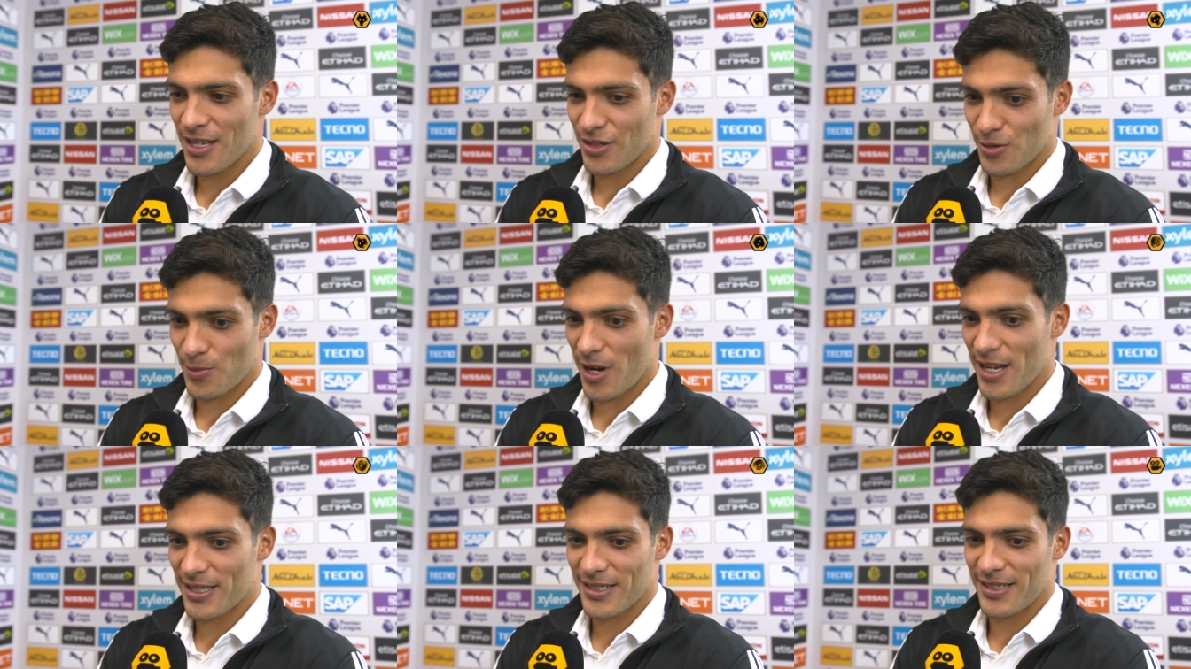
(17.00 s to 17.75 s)

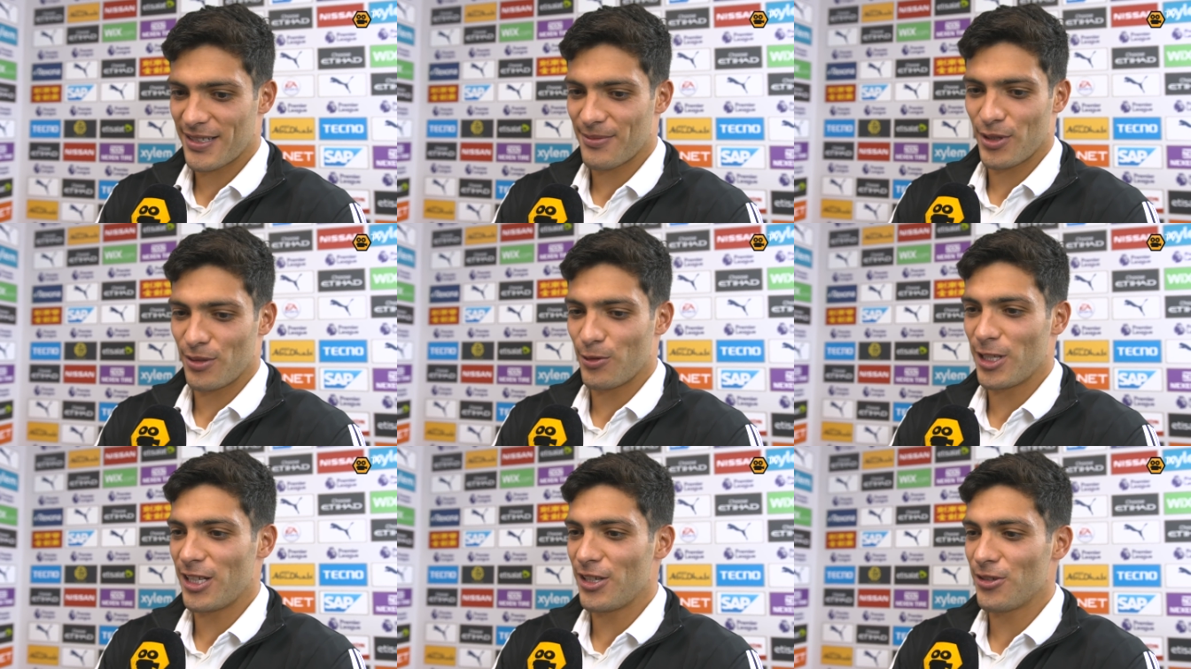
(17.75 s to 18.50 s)
surprised, but
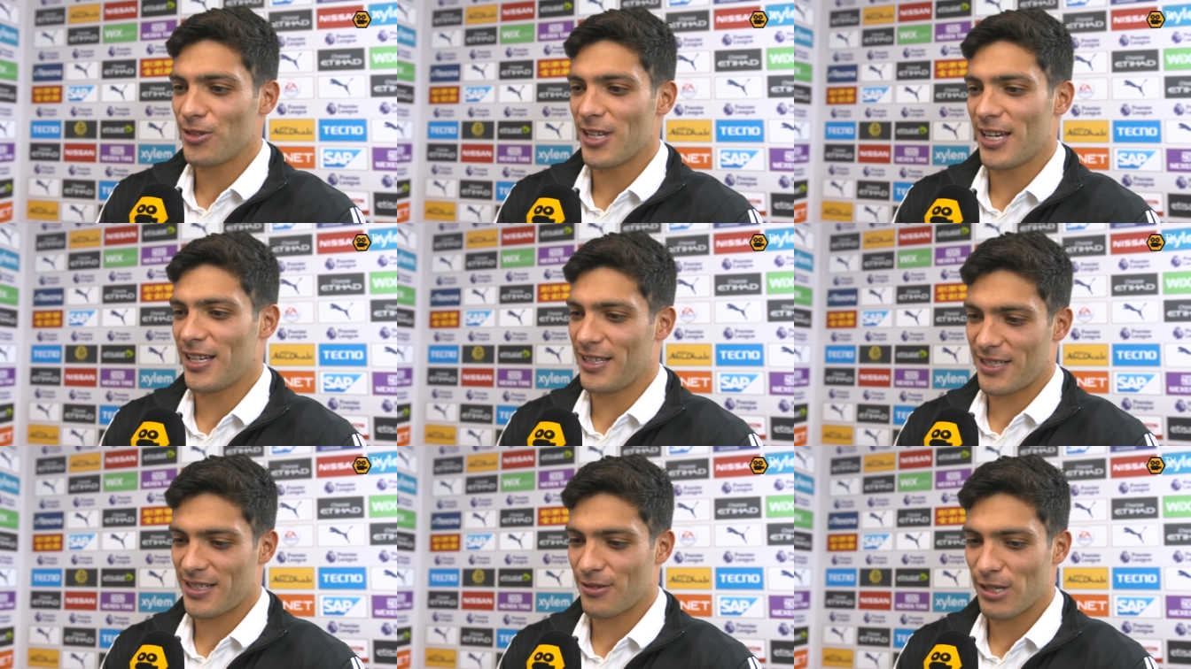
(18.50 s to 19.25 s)
we knew
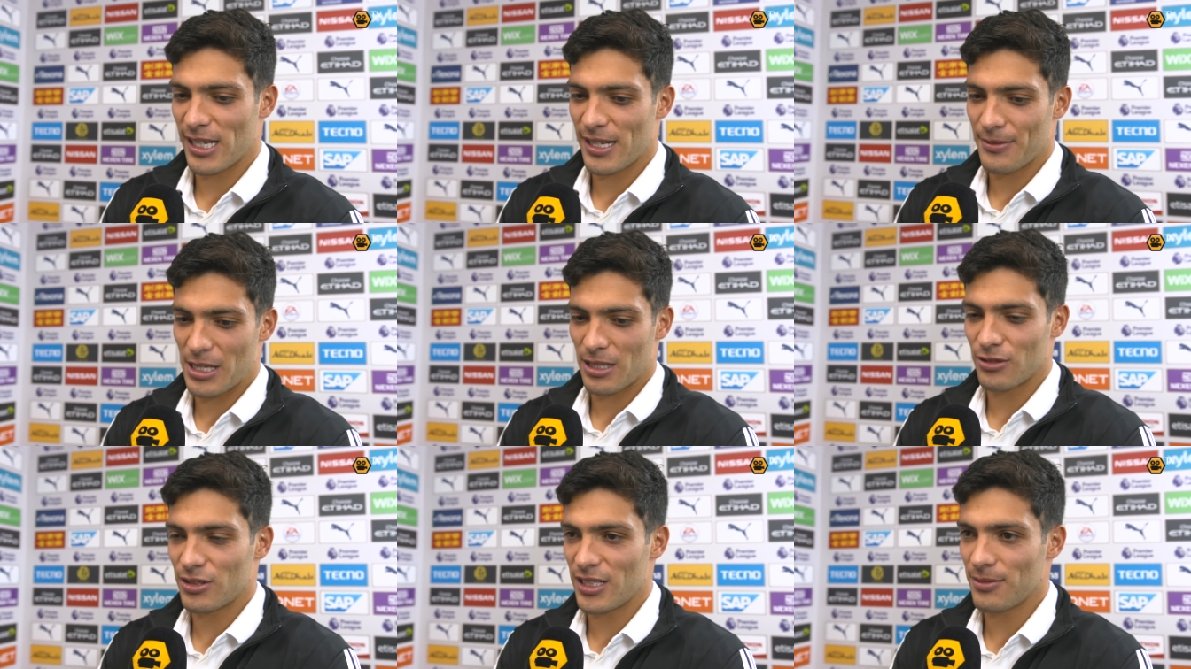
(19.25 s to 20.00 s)
that we have a
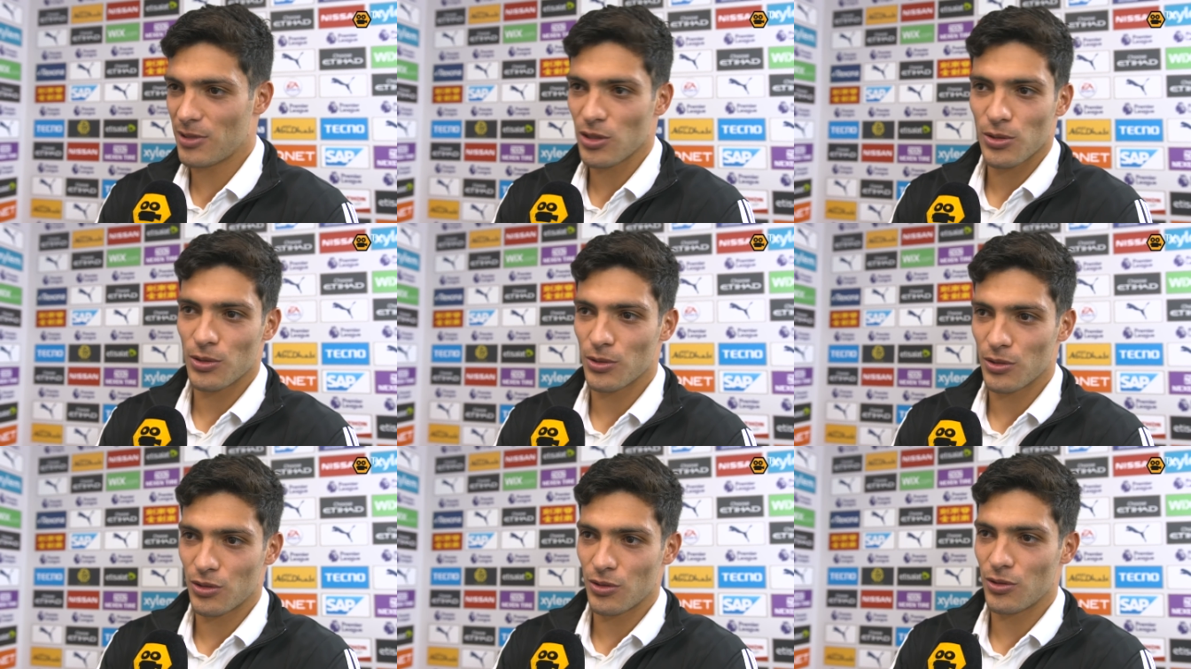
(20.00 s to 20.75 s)
good team
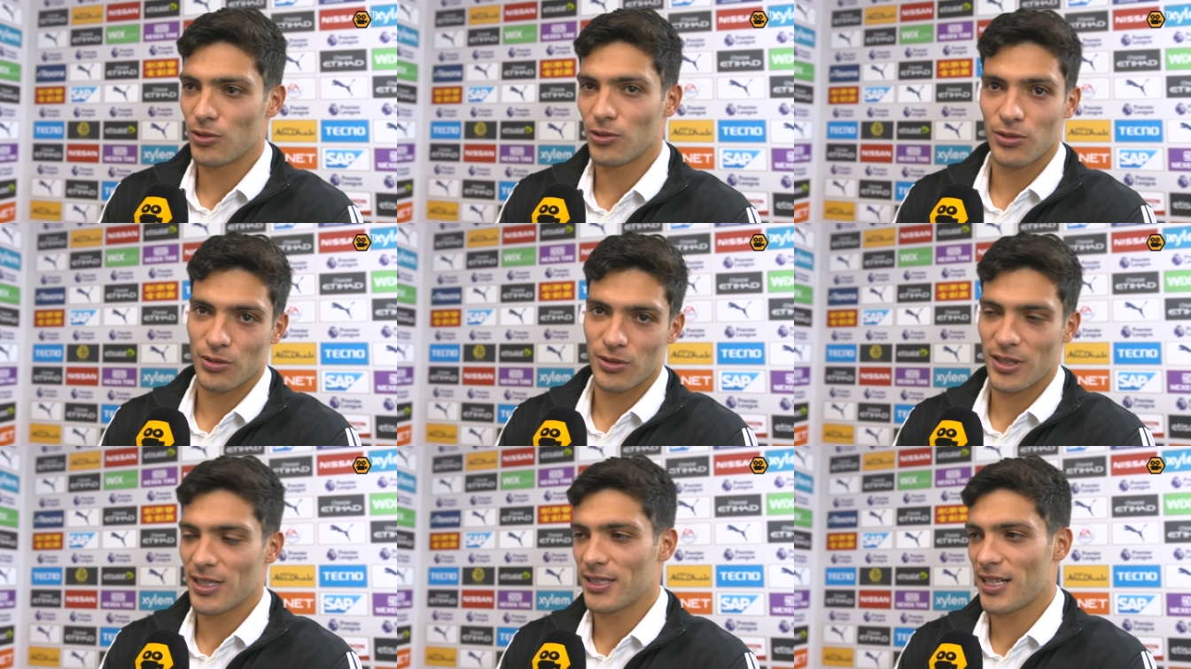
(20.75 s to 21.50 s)
to, to do
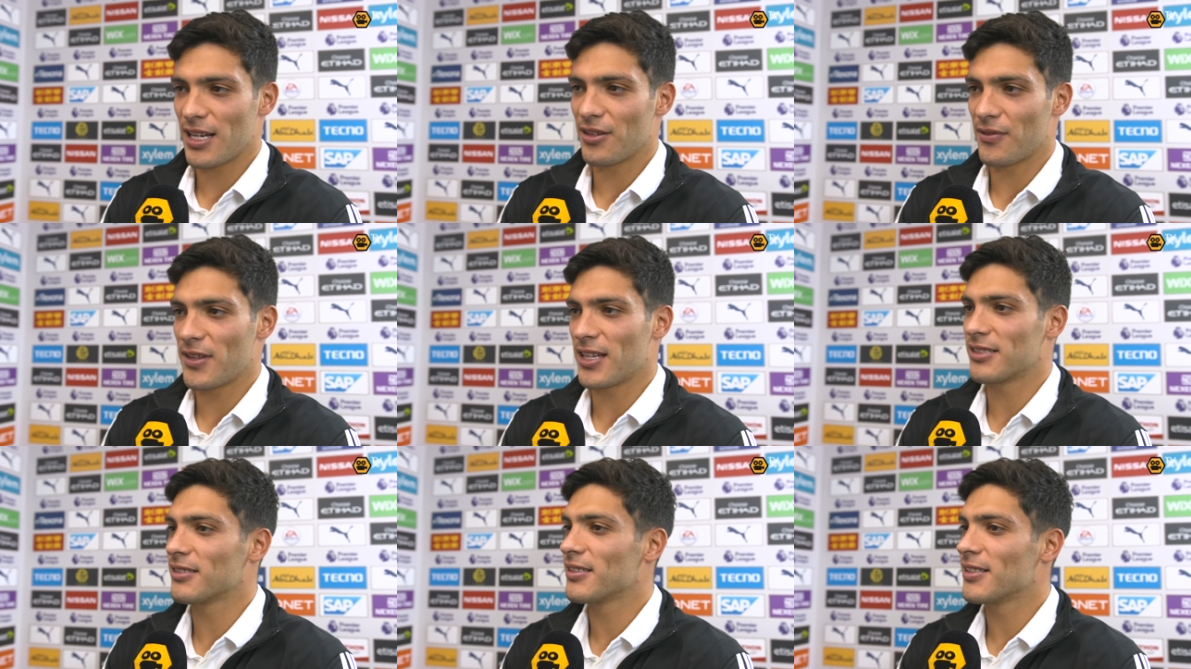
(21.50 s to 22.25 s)
these kind of things.